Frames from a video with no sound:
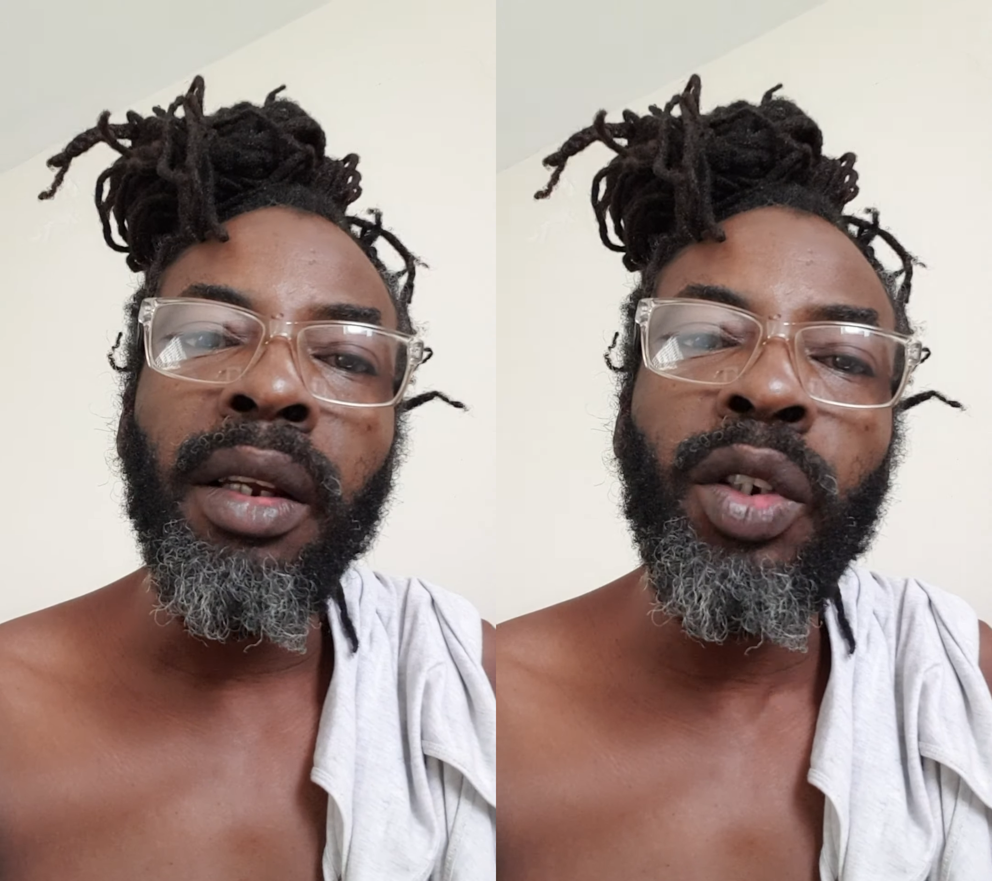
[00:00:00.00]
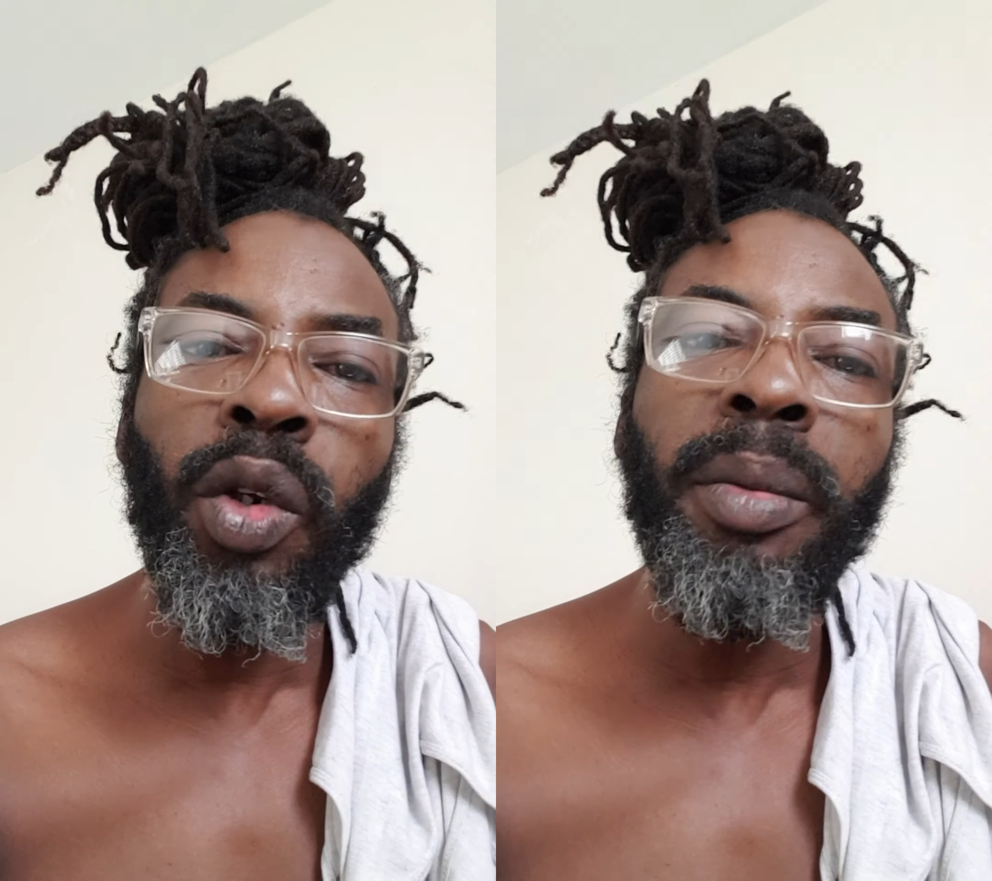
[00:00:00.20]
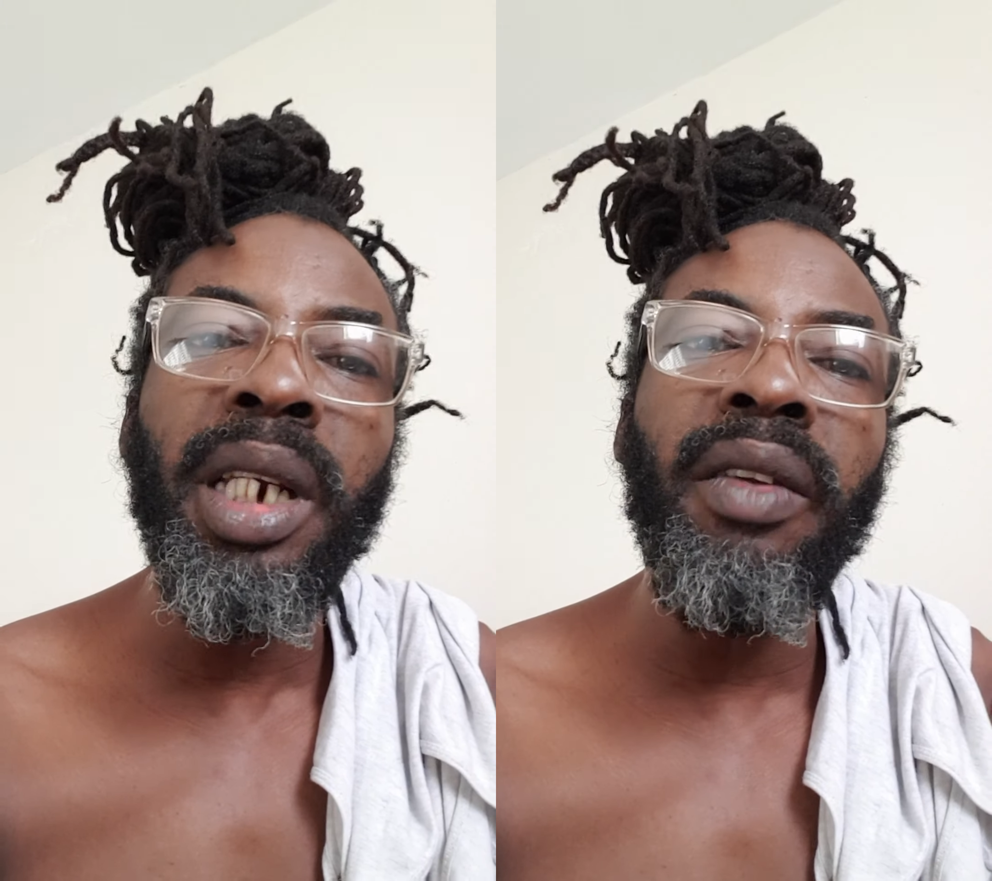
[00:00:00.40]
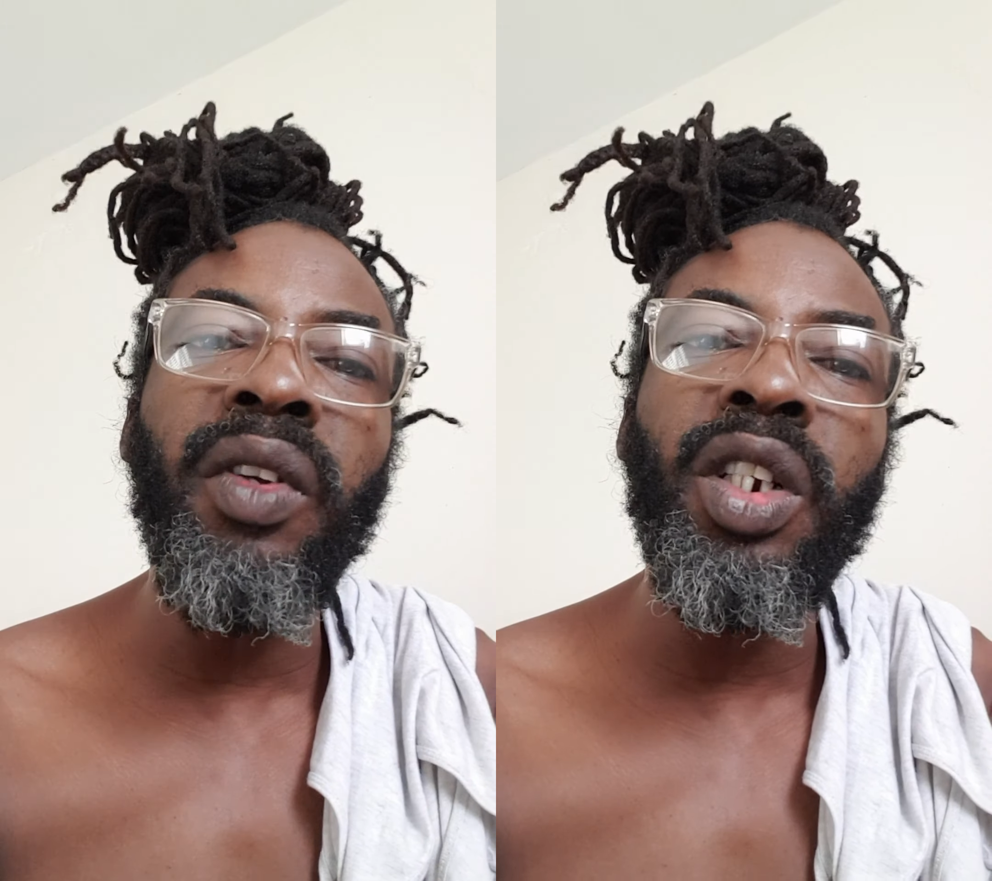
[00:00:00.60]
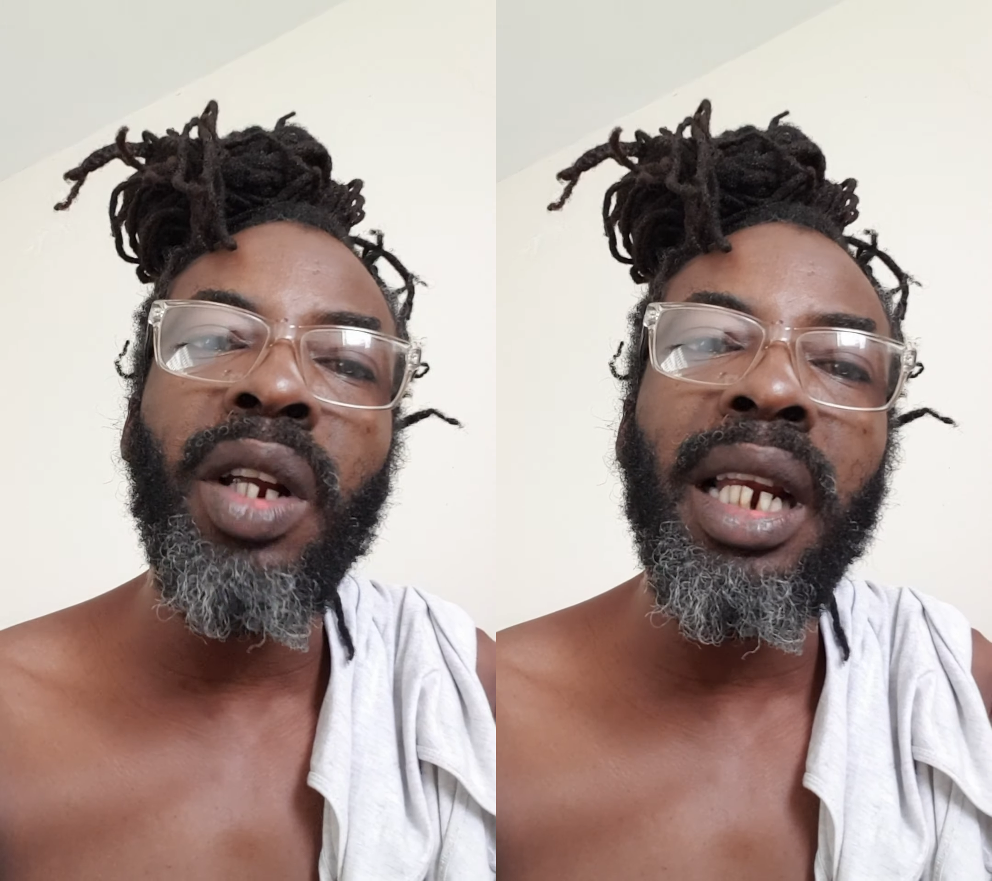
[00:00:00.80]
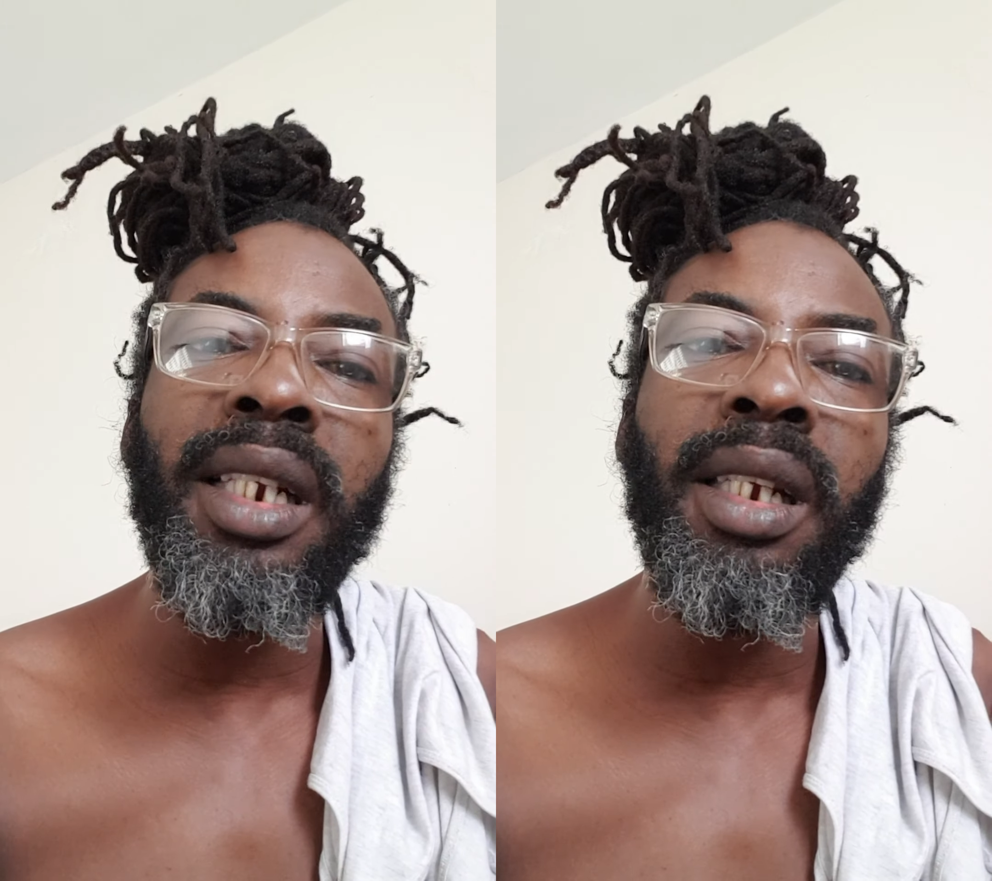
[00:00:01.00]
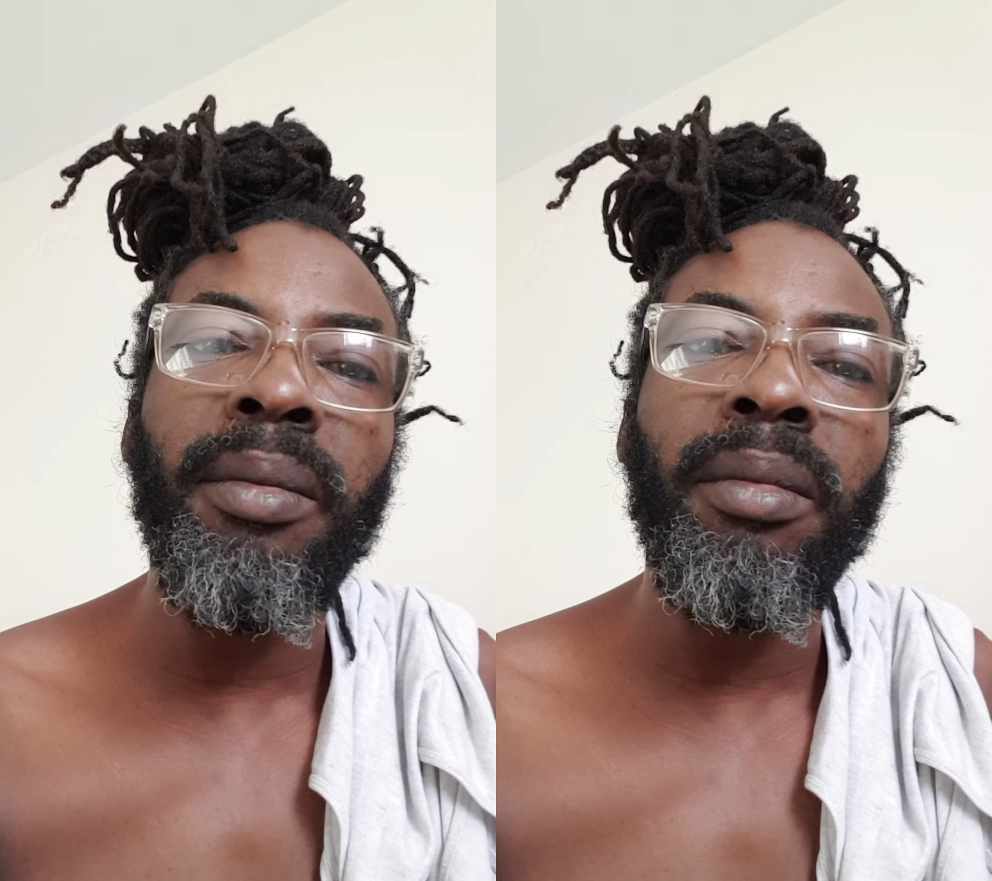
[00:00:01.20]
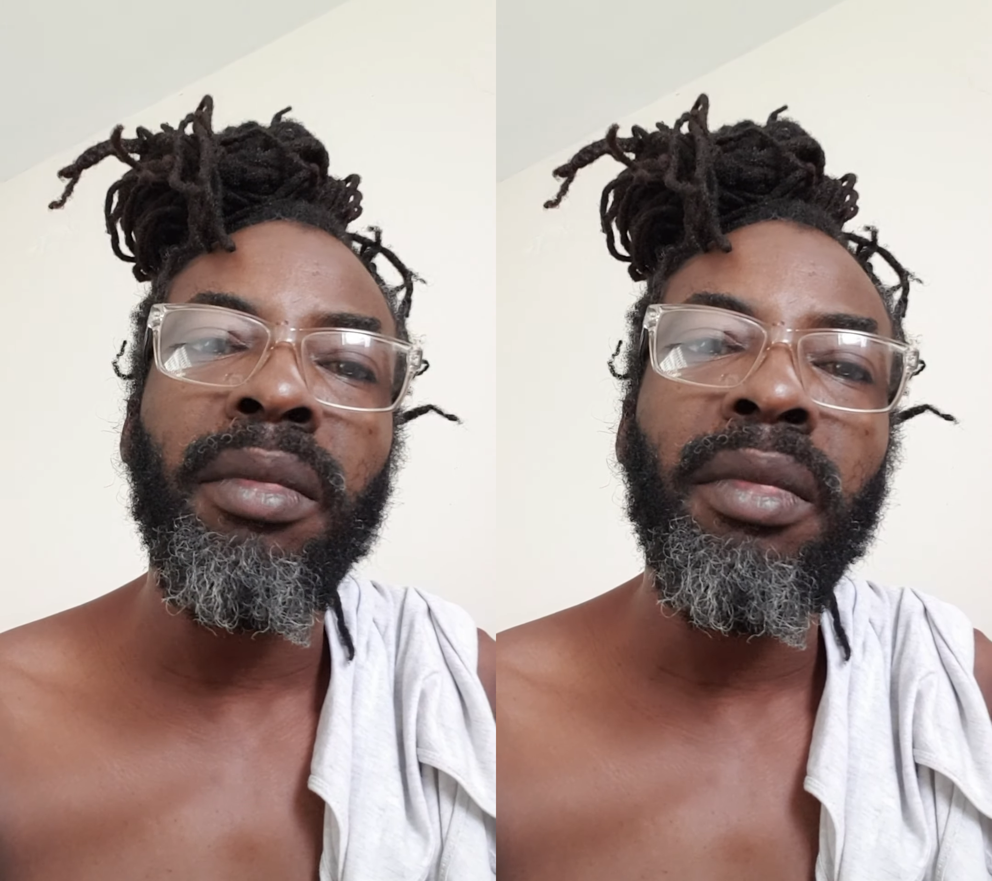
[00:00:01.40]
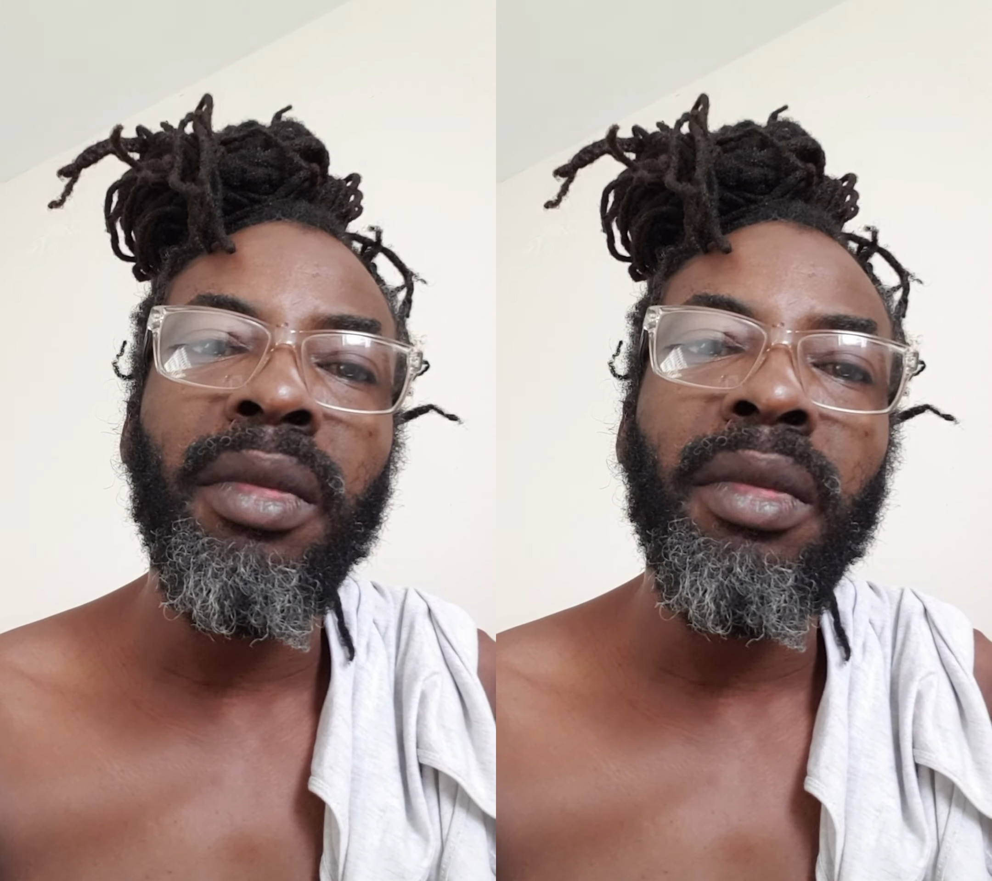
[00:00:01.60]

to him individualism.